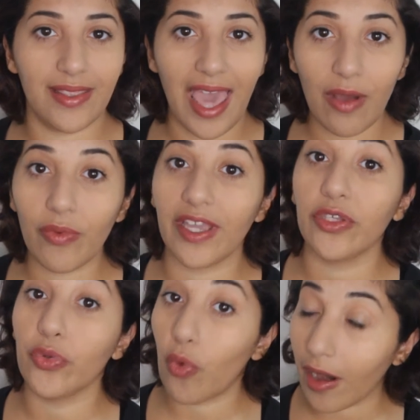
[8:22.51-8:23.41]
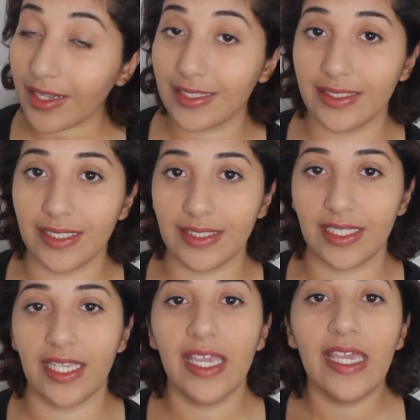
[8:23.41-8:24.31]
That way you are
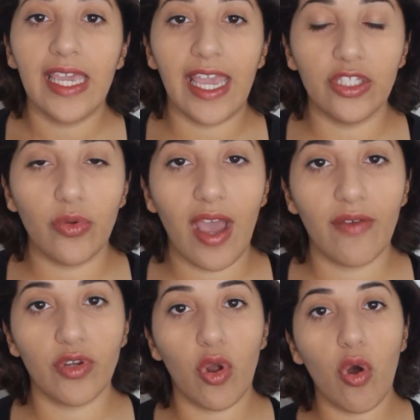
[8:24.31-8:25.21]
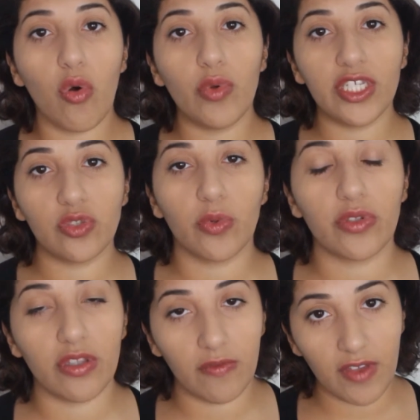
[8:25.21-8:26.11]
consistent and you have your whole week's
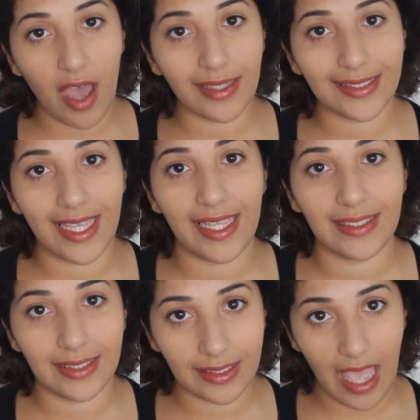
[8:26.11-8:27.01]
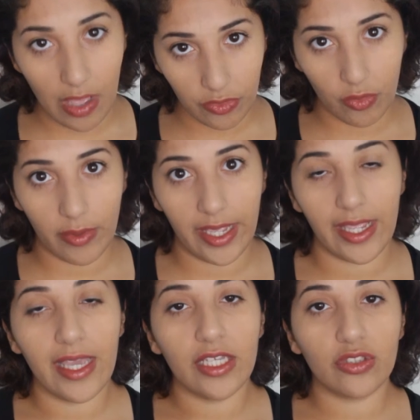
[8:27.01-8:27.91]
worth of content out the way.